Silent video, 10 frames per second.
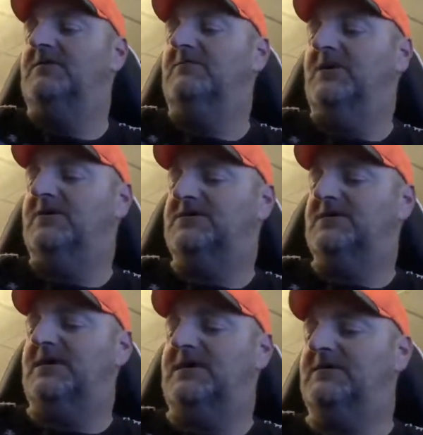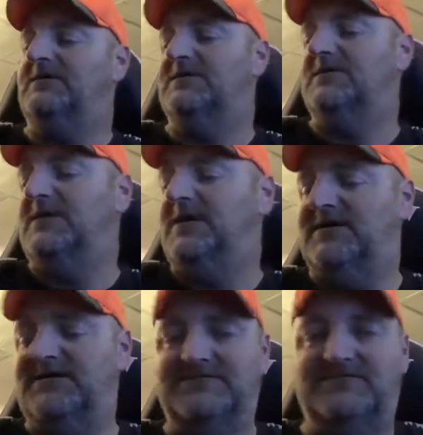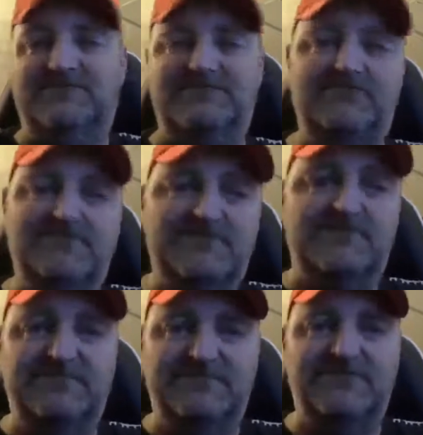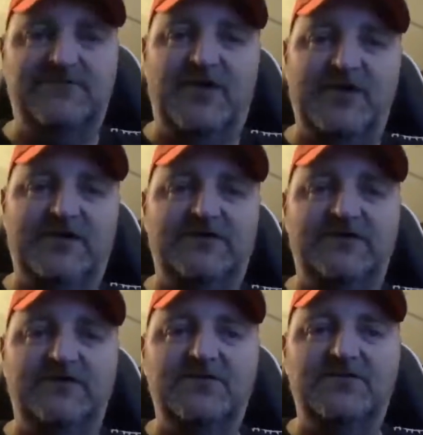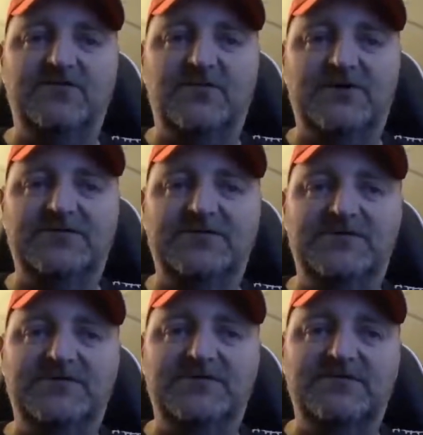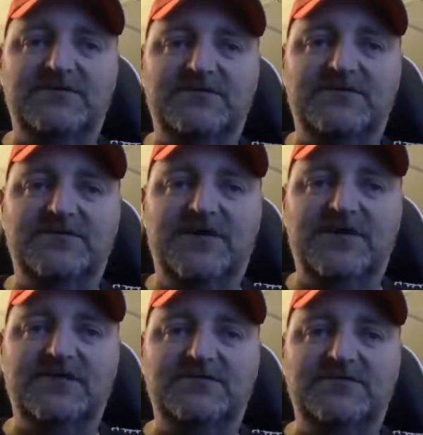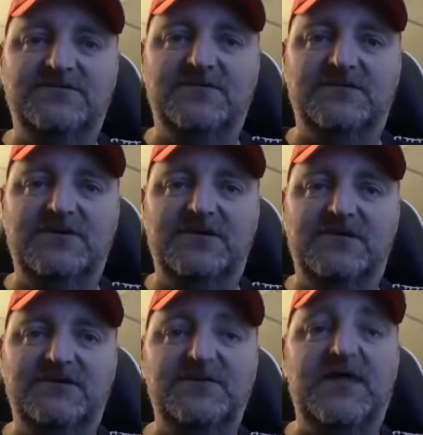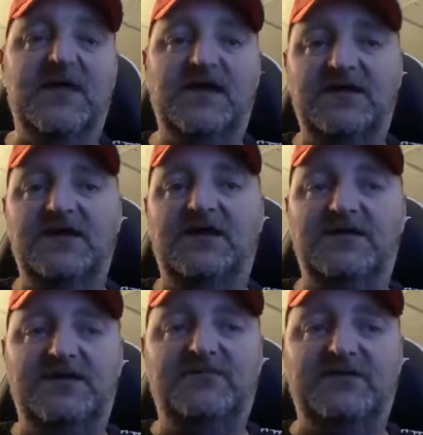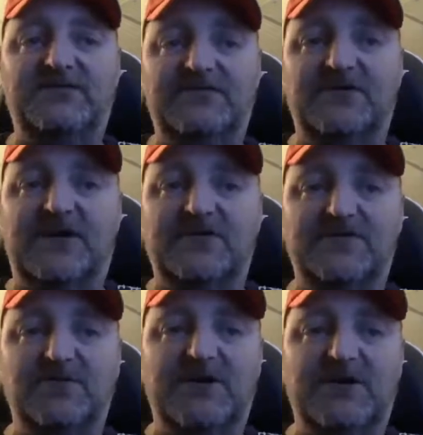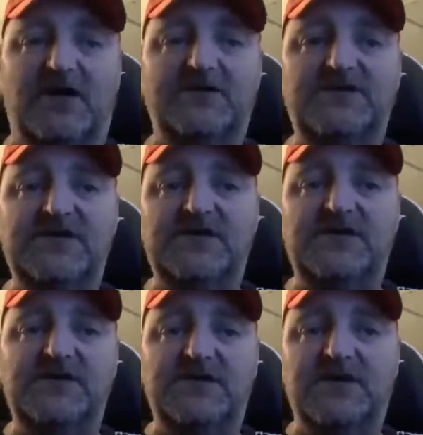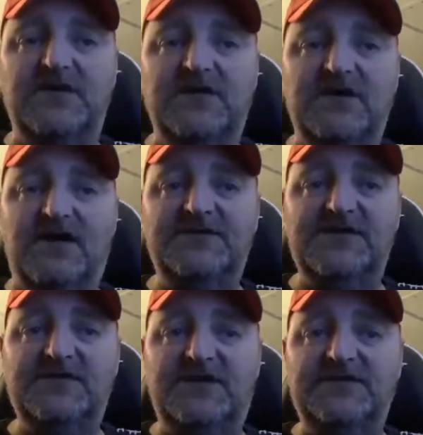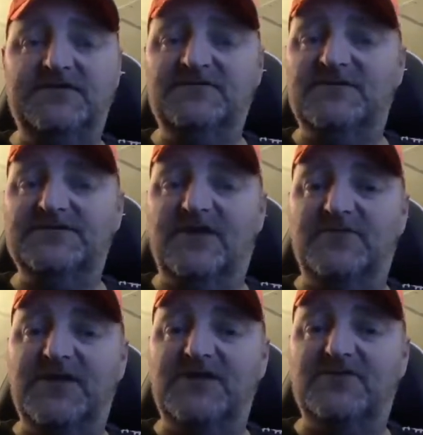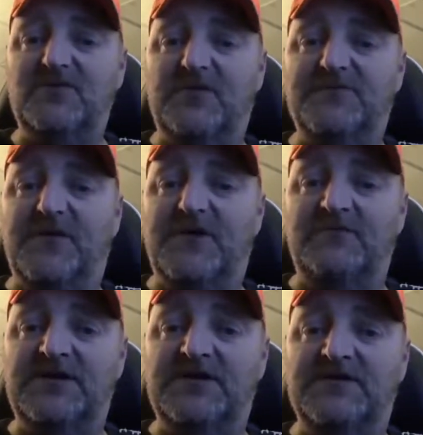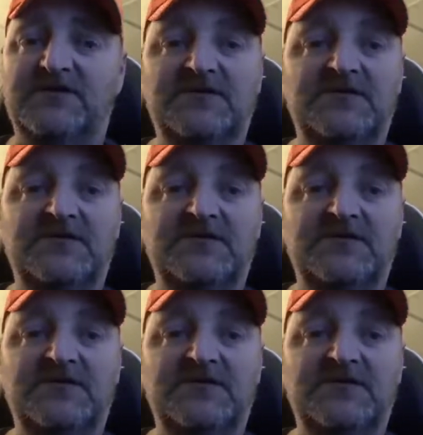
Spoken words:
but I try not to do it too much. I can't just slow down. Yeah, I'll definitely have to slow down some bit. RC Crazies, what's up? Thank you so much for coming in.